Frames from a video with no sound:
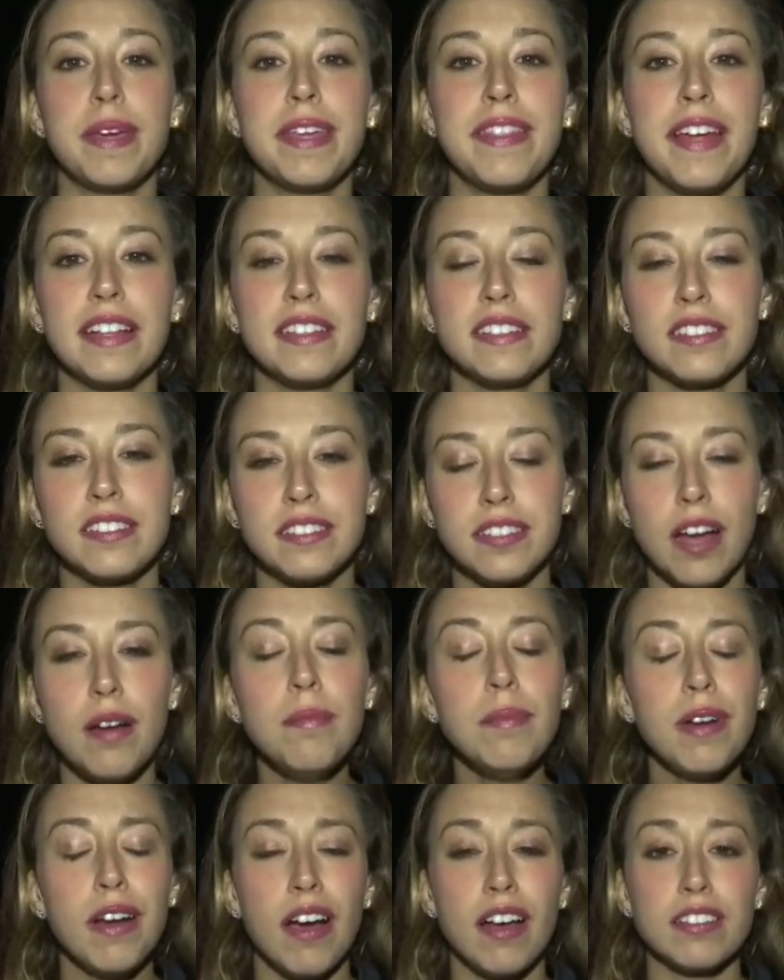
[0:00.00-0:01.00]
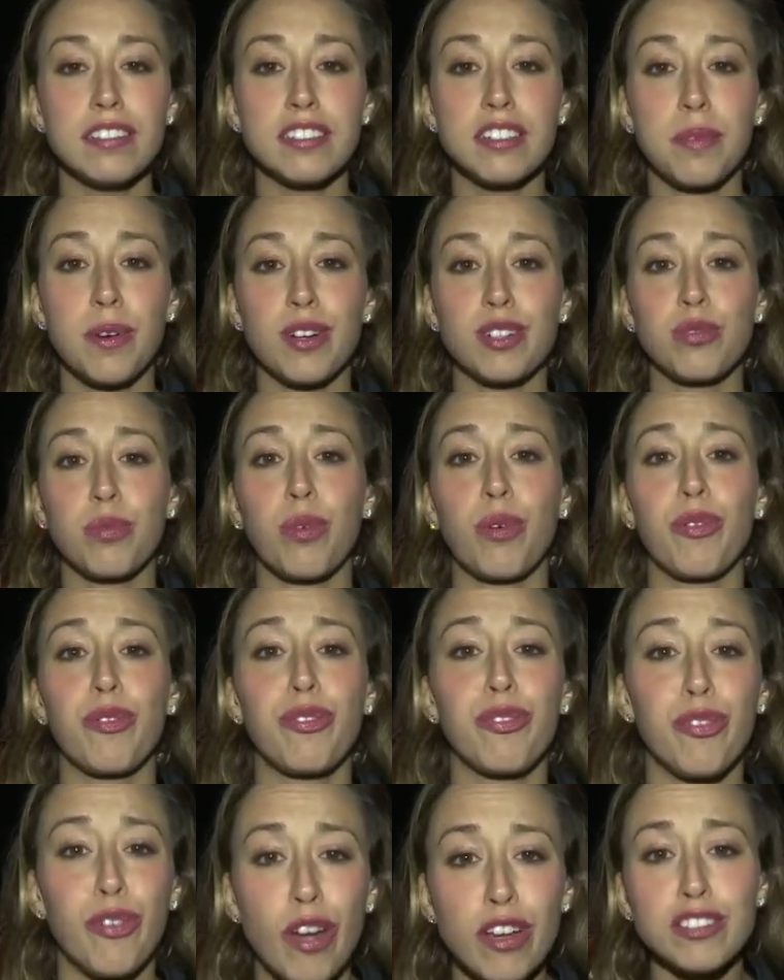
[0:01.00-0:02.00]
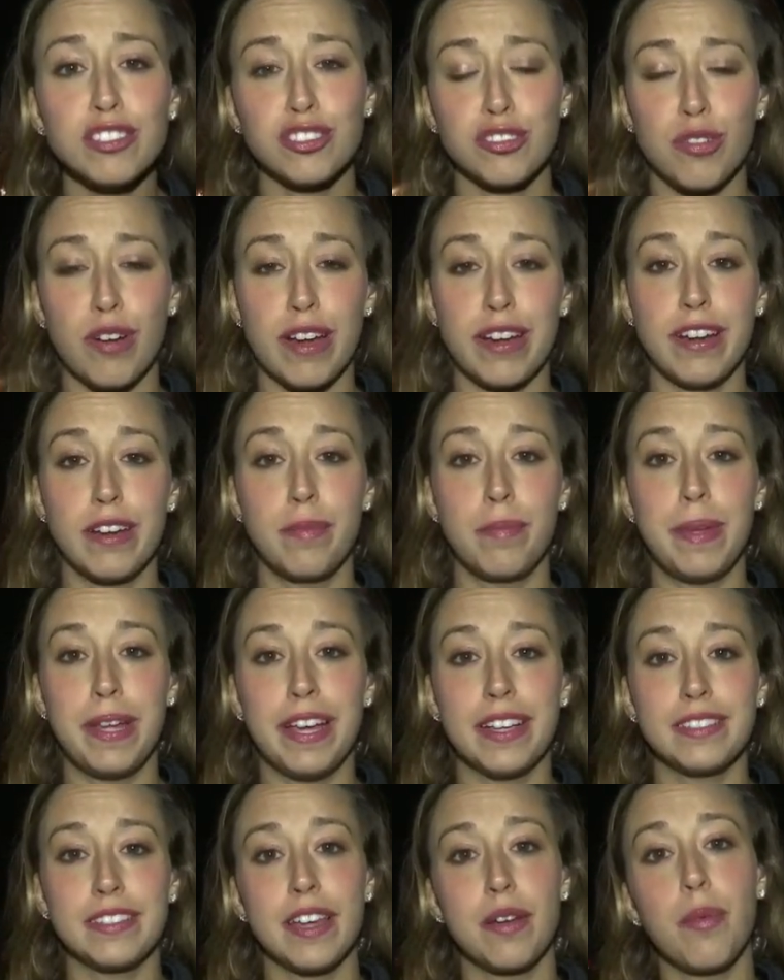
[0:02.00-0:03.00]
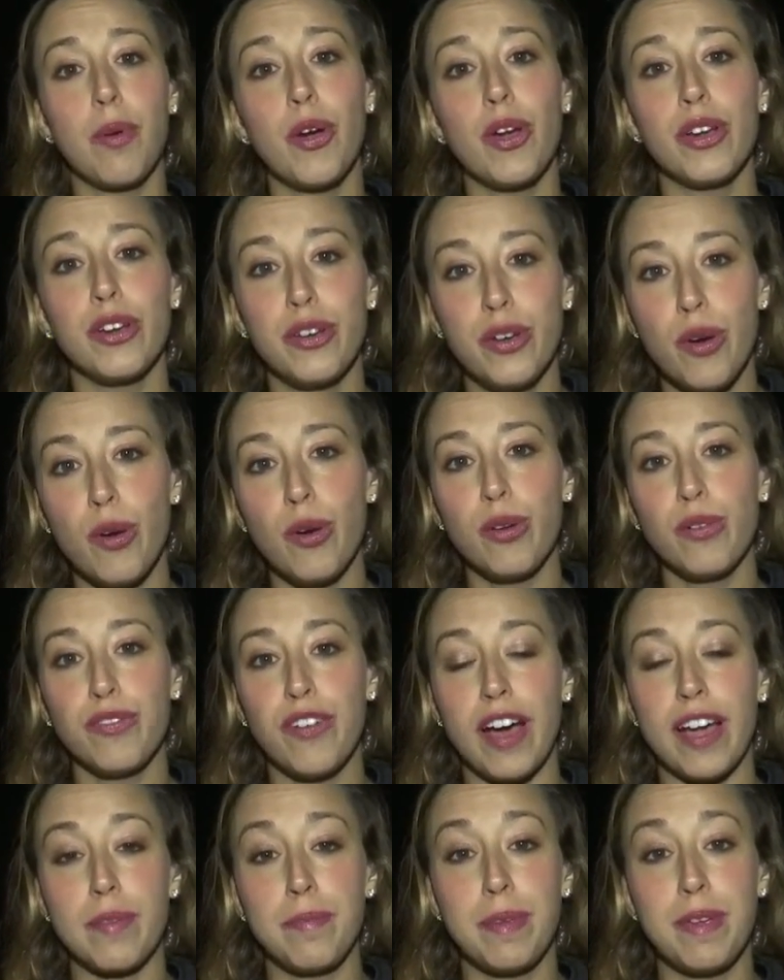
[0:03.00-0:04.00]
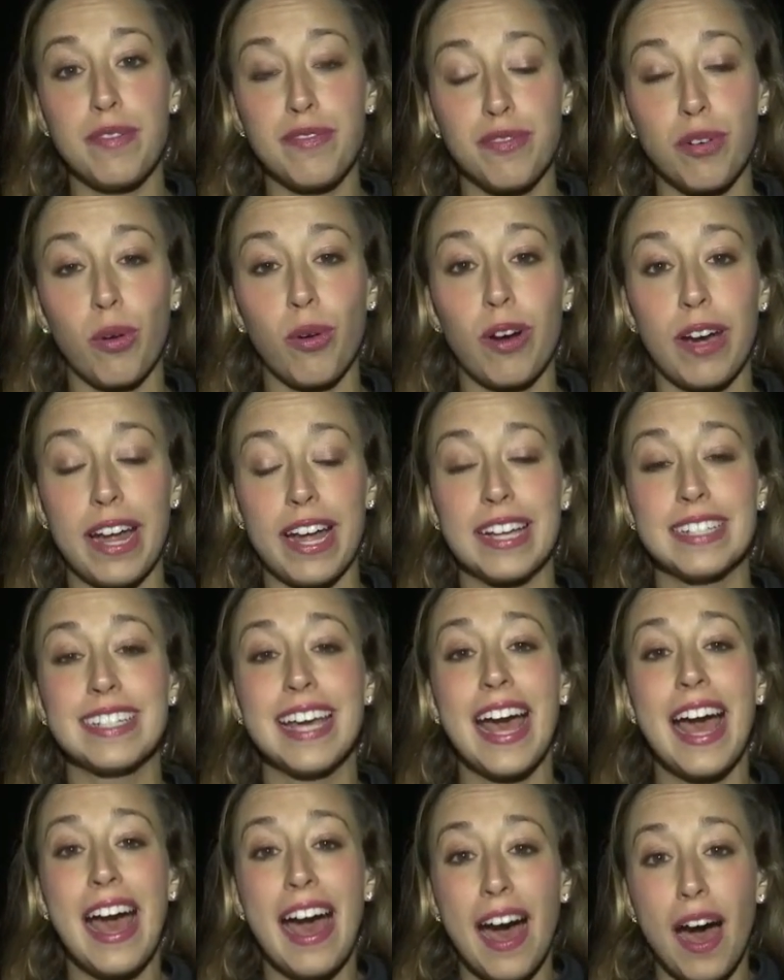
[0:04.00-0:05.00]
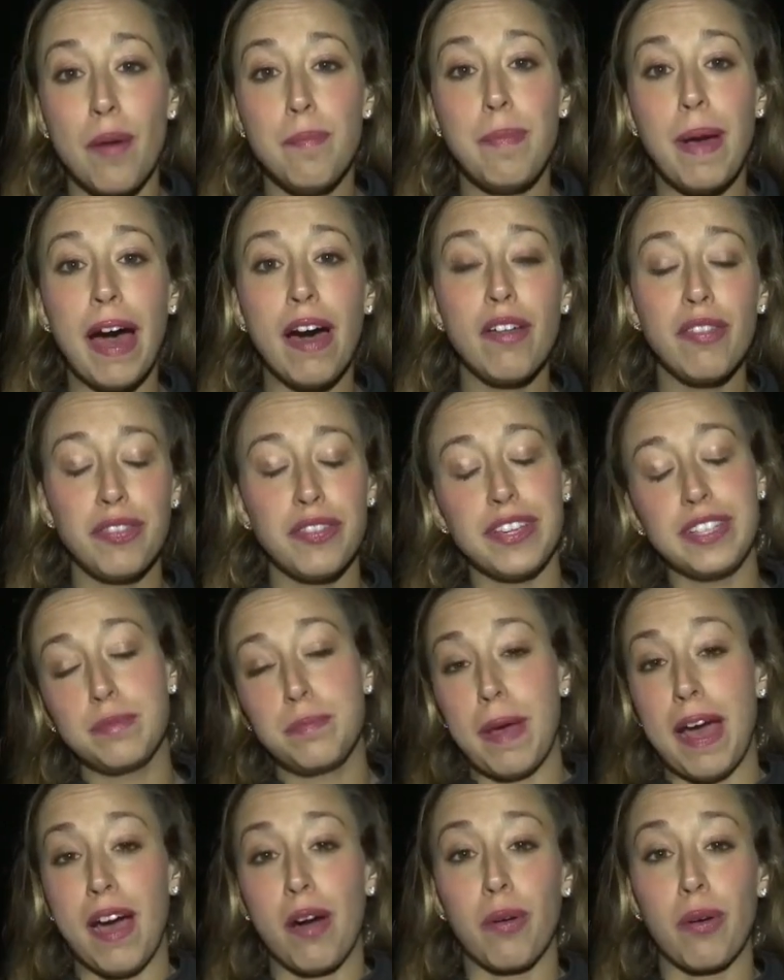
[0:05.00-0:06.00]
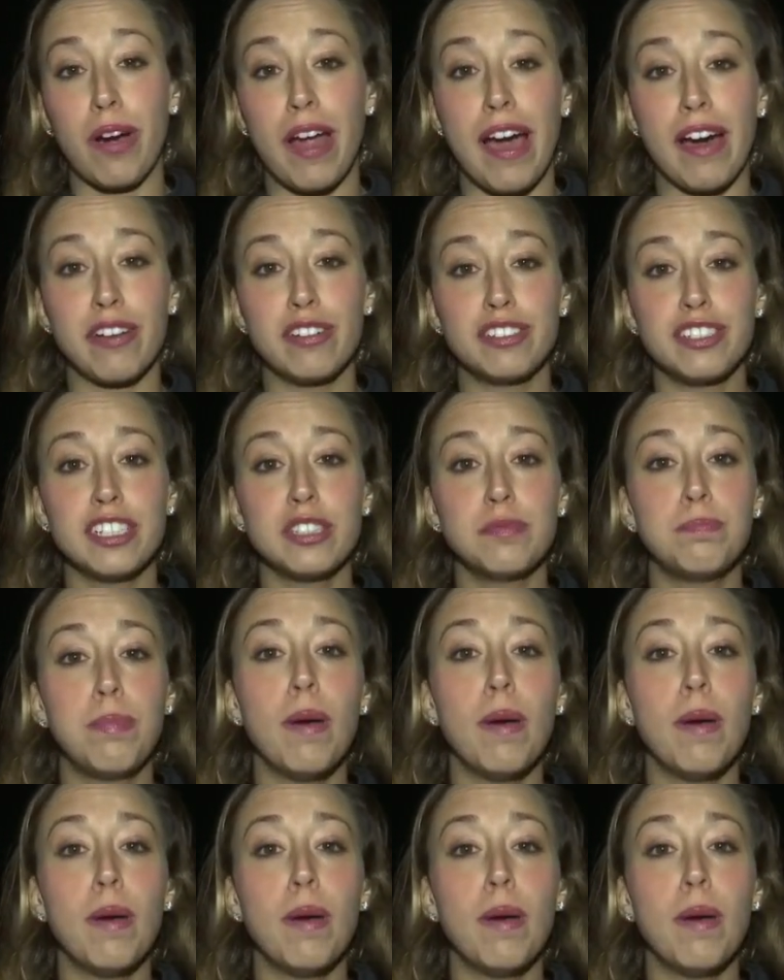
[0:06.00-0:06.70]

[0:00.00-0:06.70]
me that some customers were frustrated because they weren't notified beforehand about these power outages,